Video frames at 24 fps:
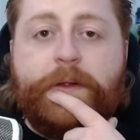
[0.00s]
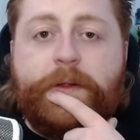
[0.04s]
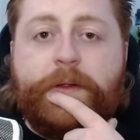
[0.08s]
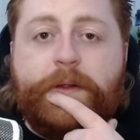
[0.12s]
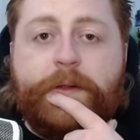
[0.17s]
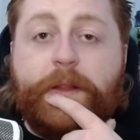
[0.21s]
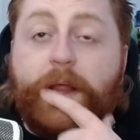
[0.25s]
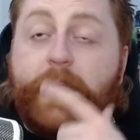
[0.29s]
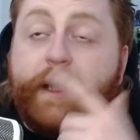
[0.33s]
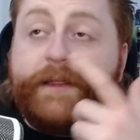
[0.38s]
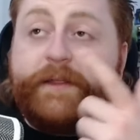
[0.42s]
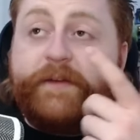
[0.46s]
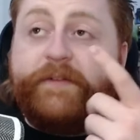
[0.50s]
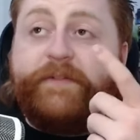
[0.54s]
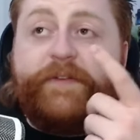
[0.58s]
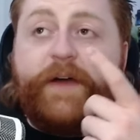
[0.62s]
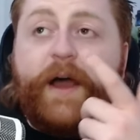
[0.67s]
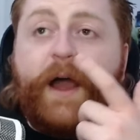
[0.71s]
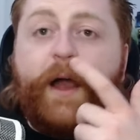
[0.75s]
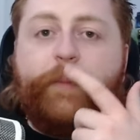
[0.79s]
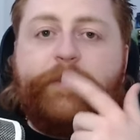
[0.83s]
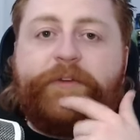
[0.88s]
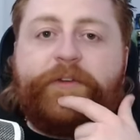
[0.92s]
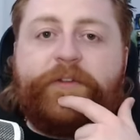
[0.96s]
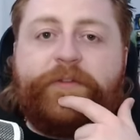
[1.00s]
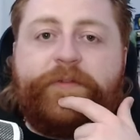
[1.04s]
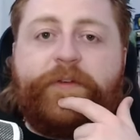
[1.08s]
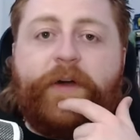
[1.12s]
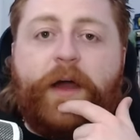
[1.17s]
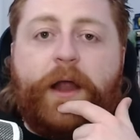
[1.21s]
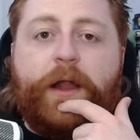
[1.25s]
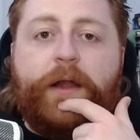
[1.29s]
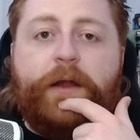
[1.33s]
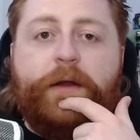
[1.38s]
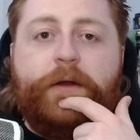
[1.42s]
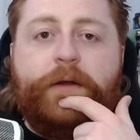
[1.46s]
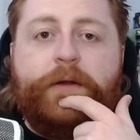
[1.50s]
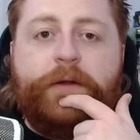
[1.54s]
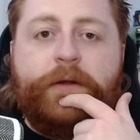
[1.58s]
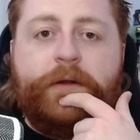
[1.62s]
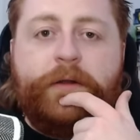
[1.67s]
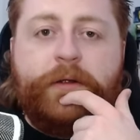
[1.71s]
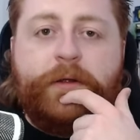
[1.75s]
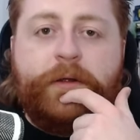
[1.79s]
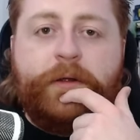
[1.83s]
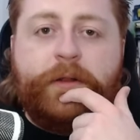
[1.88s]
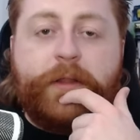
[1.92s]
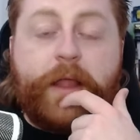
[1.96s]
Like, the vibes are fire.
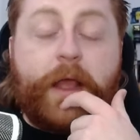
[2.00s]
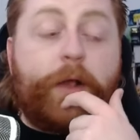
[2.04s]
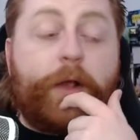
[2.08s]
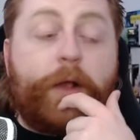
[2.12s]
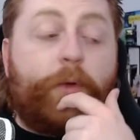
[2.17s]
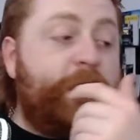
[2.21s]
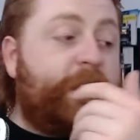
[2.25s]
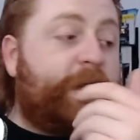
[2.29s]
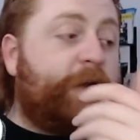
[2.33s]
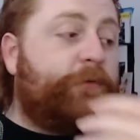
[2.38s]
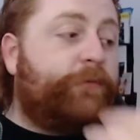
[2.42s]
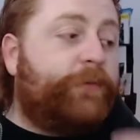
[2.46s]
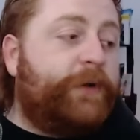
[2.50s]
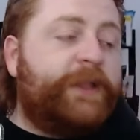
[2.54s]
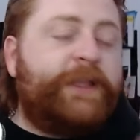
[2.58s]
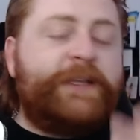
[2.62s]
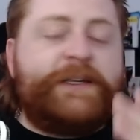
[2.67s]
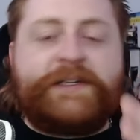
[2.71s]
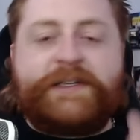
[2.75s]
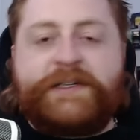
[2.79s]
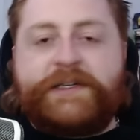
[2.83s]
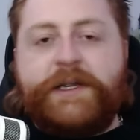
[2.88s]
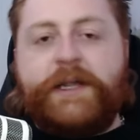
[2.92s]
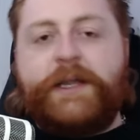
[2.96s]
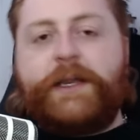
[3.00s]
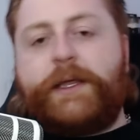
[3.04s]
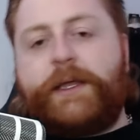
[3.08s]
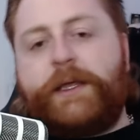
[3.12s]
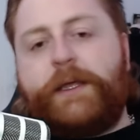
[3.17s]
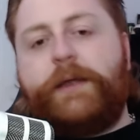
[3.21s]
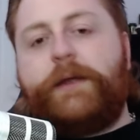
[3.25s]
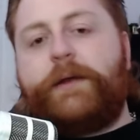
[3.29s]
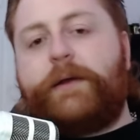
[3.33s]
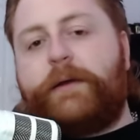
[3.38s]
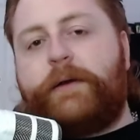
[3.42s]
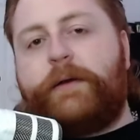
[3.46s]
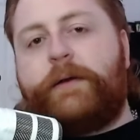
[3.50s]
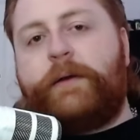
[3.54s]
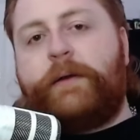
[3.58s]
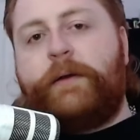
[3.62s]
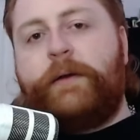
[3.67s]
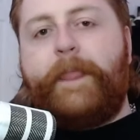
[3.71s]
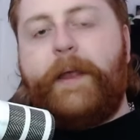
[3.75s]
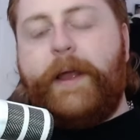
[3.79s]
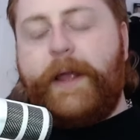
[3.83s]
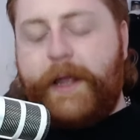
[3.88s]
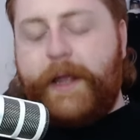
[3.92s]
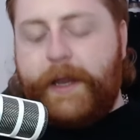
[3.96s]
Like, we can really sit here
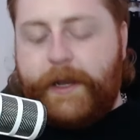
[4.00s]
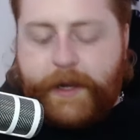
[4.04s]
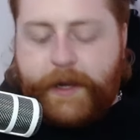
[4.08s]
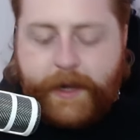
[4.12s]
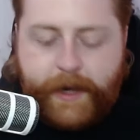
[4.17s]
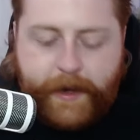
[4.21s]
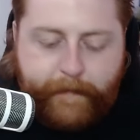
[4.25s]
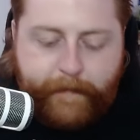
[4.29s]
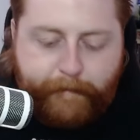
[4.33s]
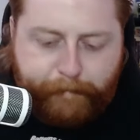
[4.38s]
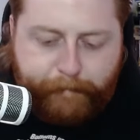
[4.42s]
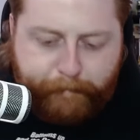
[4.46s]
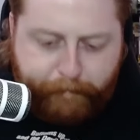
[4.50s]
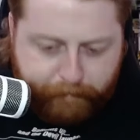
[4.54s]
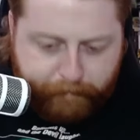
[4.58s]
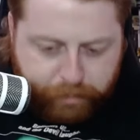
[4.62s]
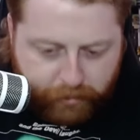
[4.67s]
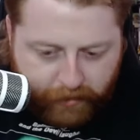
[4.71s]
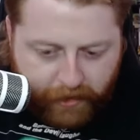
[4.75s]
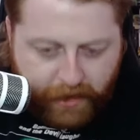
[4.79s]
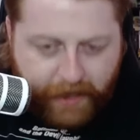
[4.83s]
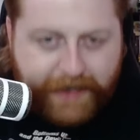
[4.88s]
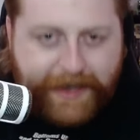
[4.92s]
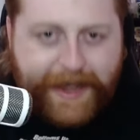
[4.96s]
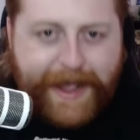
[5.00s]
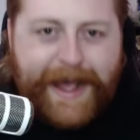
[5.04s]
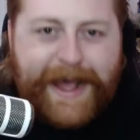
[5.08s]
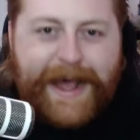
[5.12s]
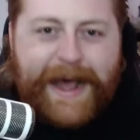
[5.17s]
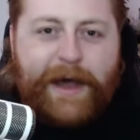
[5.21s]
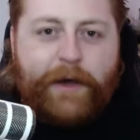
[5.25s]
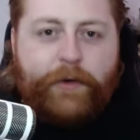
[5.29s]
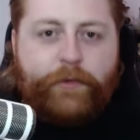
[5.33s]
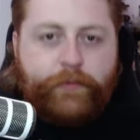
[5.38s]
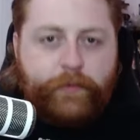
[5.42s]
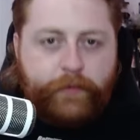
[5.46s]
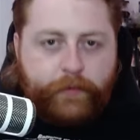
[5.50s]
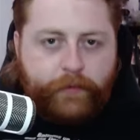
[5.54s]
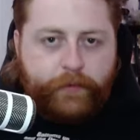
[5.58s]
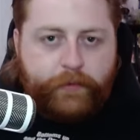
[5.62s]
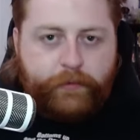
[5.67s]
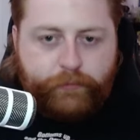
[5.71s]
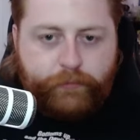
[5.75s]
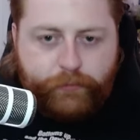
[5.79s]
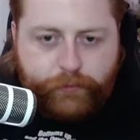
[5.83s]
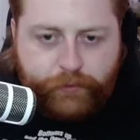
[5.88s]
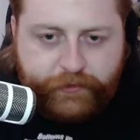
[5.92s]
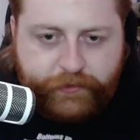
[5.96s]
and pluck out
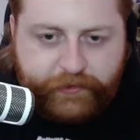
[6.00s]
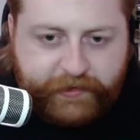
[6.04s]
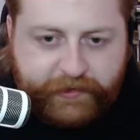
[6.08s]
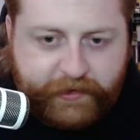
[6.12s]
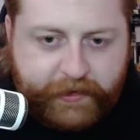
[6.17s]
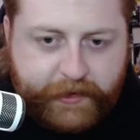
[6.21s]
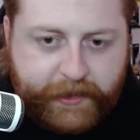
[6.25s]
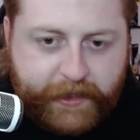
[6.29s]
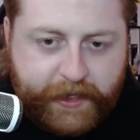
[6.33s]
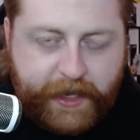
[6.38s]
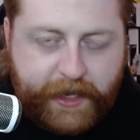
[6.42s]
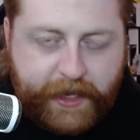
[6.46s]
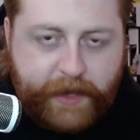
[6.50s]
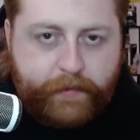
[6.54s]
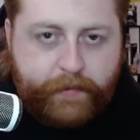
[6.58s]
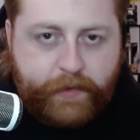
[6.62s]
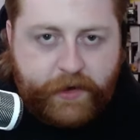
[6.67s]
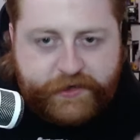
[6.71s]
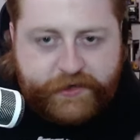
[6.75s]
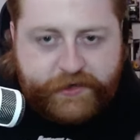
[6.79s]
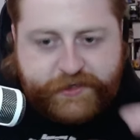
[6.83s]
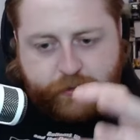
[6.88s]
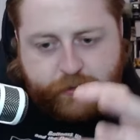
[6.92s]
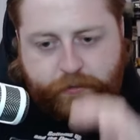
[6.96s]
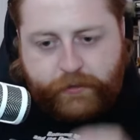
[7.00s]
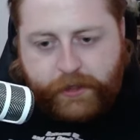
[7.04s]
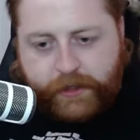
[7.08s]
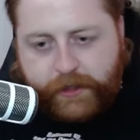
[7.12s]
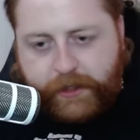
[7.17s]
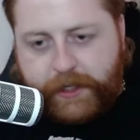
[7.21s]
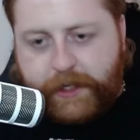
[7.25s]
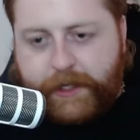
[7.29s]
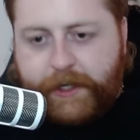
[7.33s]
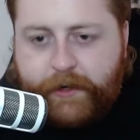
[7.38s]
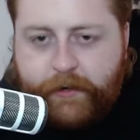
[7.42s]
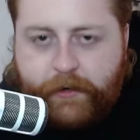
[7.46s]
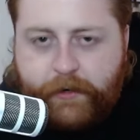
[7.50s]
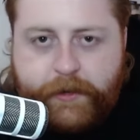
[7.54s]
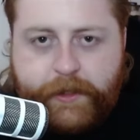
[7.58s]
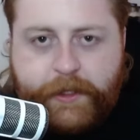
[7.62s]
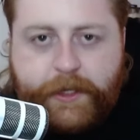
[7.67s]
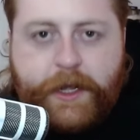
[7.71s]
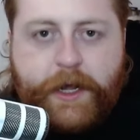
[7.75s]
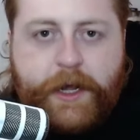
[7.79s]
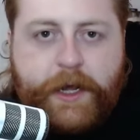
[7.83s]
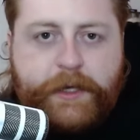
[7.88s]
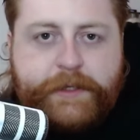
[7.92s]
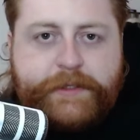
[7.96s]
Rules of the Game historically and get all the
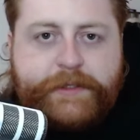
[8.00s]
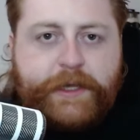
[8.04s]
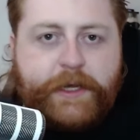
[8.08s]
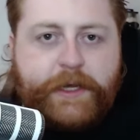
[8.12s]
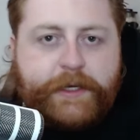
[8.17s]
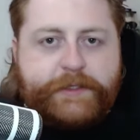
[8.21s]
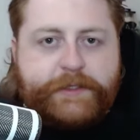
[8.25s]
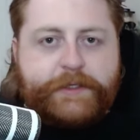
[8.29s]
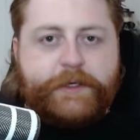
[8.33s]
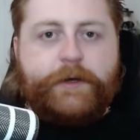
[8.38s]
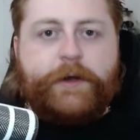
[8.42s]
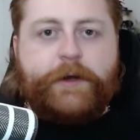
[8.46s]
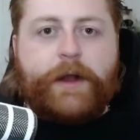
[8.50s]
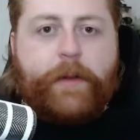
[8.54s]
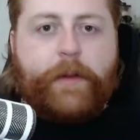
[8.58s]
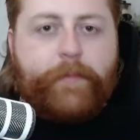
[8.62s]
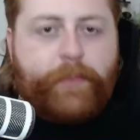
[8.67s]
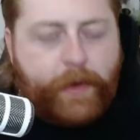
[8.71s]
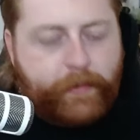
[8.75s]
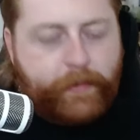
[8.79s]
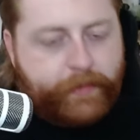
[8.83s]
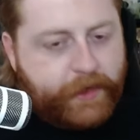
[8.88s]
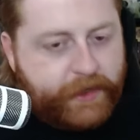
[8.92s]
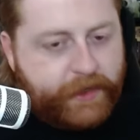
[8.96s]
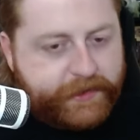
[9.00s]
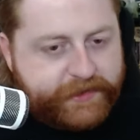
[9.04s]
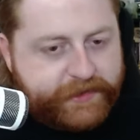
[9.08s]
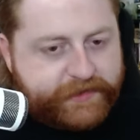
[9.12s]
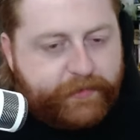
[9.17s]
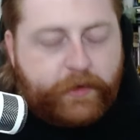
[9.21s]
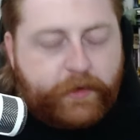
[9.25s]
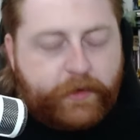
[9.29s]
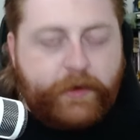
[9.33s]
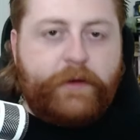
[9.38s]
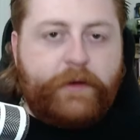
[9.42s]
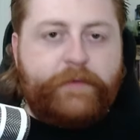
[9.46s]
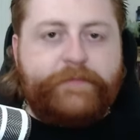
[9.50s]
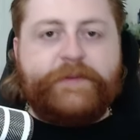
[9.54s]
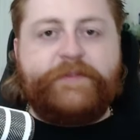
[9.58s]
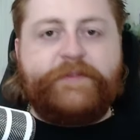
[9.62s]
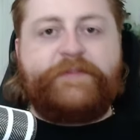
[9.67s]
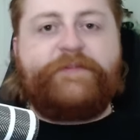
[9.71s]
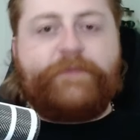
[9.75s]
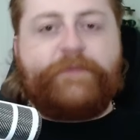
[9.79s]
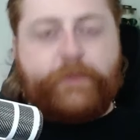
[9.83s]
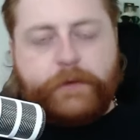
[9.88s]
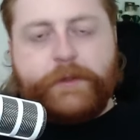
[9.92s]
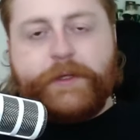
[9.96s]
context here. I'm probably not smart enough to
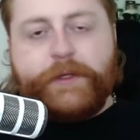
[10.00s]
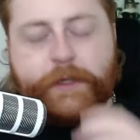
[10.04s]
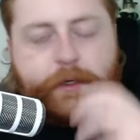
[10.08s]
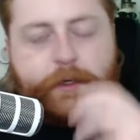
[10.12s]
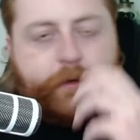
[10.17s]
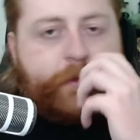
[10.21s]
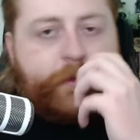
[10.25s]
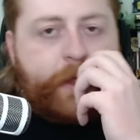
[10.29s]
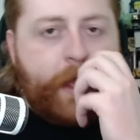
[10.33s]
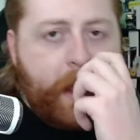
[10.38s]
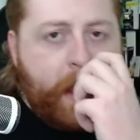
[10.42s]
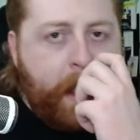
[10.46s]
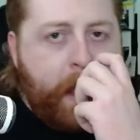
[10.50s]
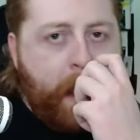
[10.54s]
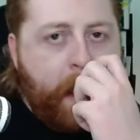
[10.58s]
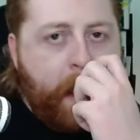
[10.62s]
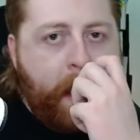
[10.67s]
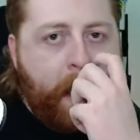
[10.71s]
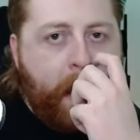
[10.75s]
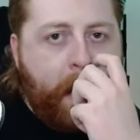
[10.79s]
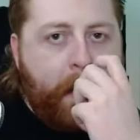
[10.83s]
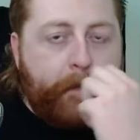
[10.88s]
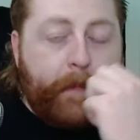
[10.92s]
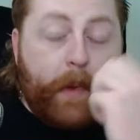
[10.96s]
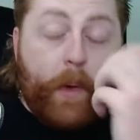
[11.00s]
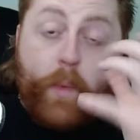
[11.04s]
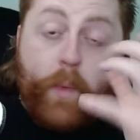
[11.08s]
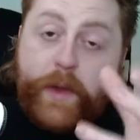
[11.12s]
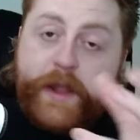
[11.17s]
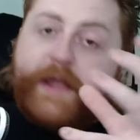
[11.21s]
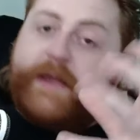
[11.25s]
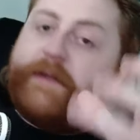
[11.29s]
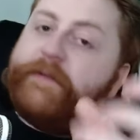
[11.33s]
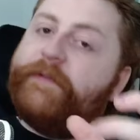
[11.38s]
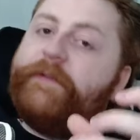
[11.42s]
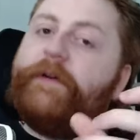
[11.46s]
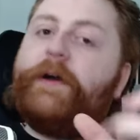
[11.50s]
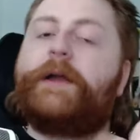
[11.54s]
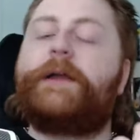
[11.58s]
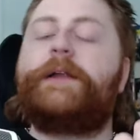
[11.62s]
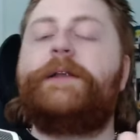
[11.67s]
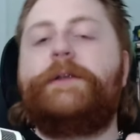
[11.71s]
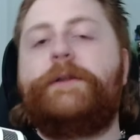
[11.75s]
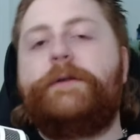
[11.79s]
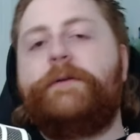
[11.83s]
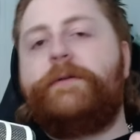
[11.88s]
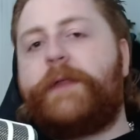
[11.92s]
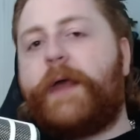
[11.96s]
fully do that, but we could
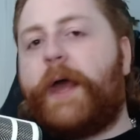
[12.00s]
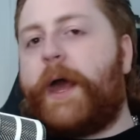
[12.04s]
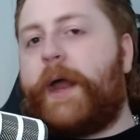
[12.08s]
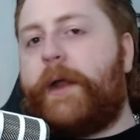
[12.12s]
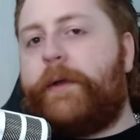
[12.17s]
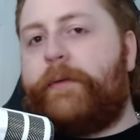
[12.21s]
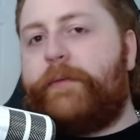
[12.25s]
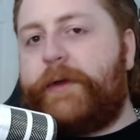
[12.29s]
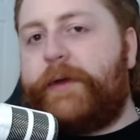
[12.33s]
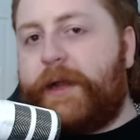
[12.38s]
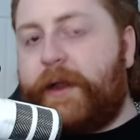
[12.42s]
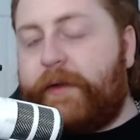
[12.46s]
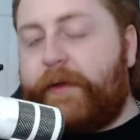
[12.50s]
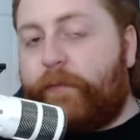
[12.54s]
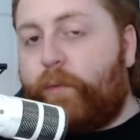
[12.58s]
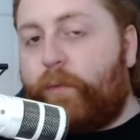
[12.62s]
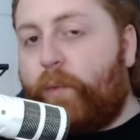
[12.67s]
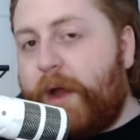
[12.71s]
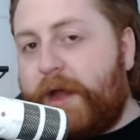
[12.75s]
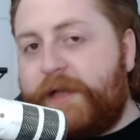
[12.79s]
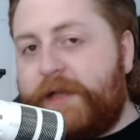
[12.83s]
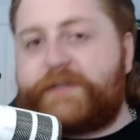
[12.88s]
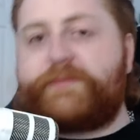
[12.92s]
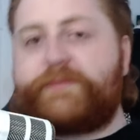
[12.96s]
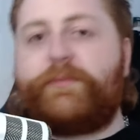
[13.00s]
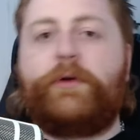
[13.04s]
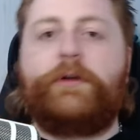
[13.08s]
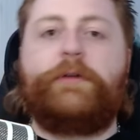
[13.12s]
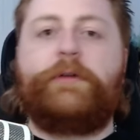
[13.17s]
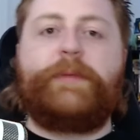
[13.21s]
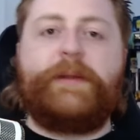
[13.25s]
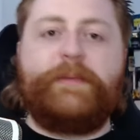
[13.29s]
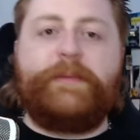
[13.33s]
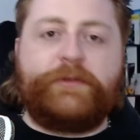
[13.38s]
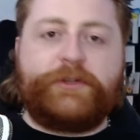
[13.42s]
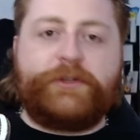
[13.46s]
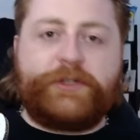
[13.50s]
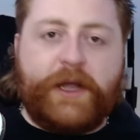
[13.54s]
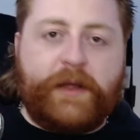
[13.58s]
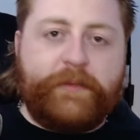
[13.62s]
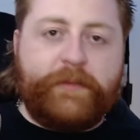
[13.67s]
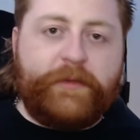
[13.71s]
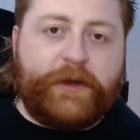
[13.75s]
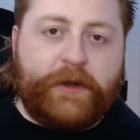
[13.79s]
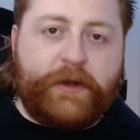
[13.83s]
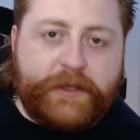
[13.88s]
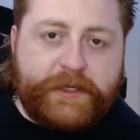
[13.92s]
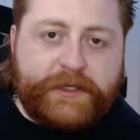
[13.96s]
fucking do that. We could have way smarter people chime
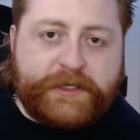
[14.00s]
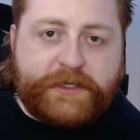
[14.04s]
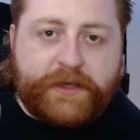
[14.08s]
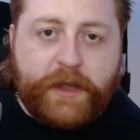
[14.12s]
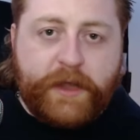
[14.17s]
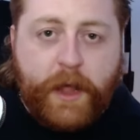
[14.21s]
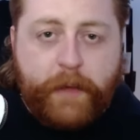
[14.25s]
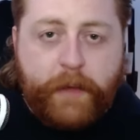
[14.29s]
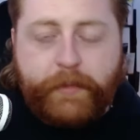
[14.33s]
in on this.